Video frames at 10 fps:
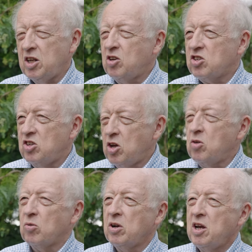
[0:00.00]
You just
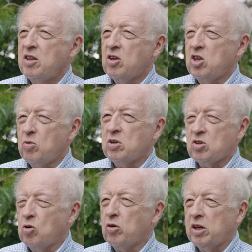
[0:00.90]
knew that you were
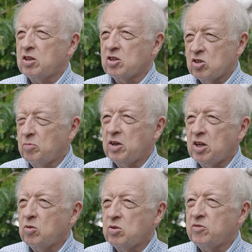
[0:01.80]
talking to
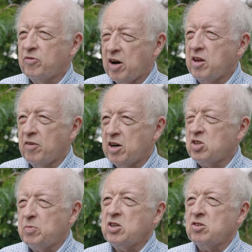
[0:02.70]
somebody who was very, very
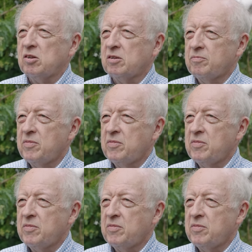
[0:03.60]
special.